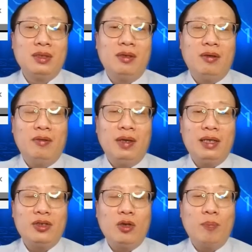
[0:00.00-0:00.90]

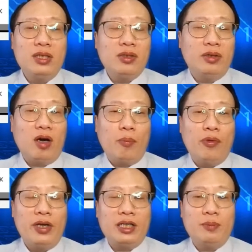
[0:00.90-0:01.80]
right? So based on the
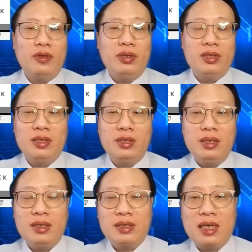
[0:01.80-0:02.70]
operator experience,
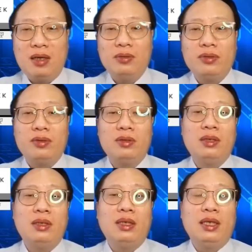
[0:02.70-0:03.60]
certain sounds
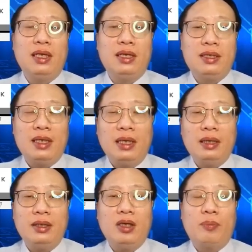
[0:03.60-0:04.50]
can
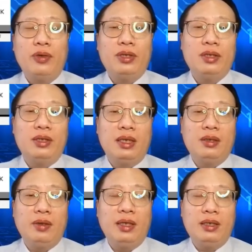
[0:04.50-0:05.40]
tell the operator that
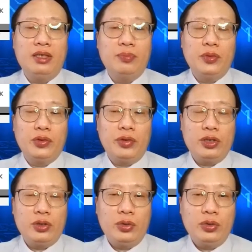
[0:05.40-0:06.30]
okay, this motor
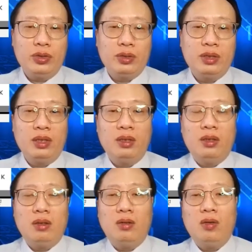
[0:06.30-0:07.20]
is good
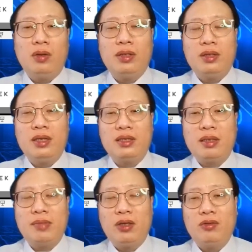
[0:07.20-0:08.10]
or there's
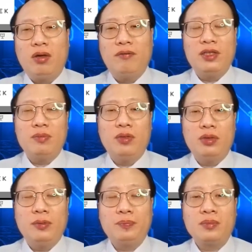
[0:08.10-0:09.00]
something wrong with this
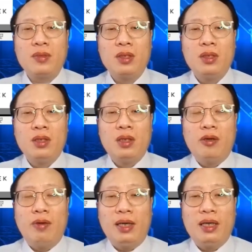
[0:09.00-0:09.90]
motor,
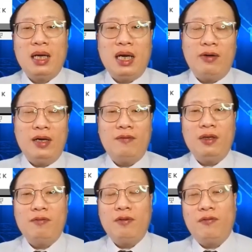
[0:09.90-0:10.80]
right? However,
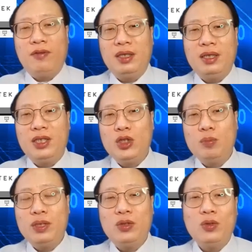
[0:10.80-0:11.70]
with the
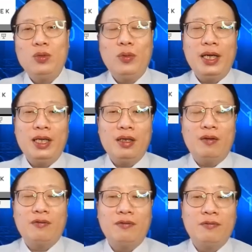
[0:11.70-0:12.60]
human way
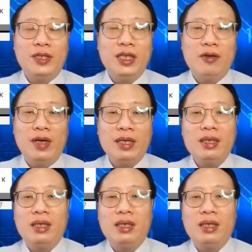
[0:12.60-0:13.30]
of hearing,